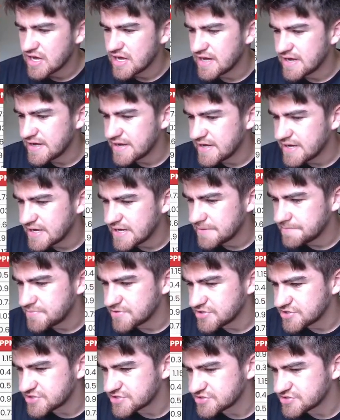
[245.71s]

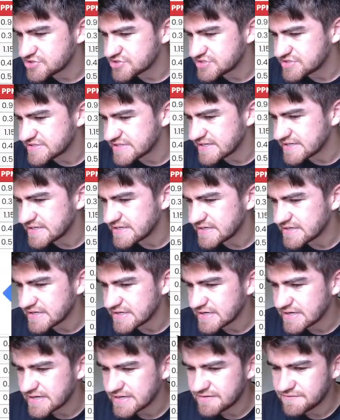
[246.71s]
But you can just see here,
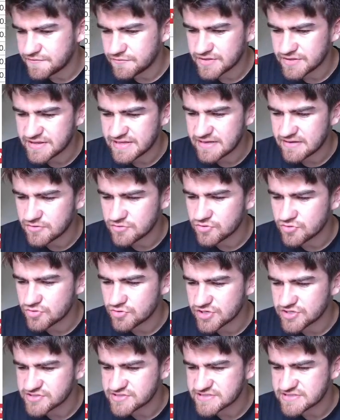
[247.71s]
if we now
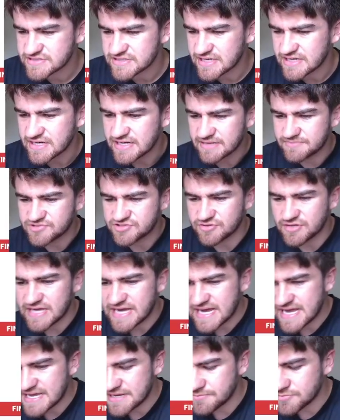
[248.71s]
look at sort of
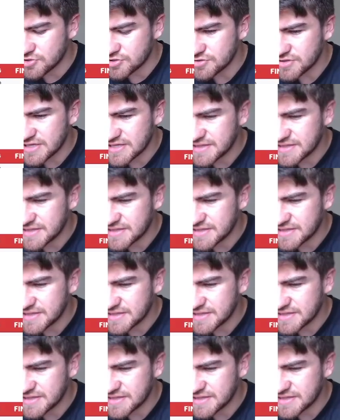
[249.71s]
Amon,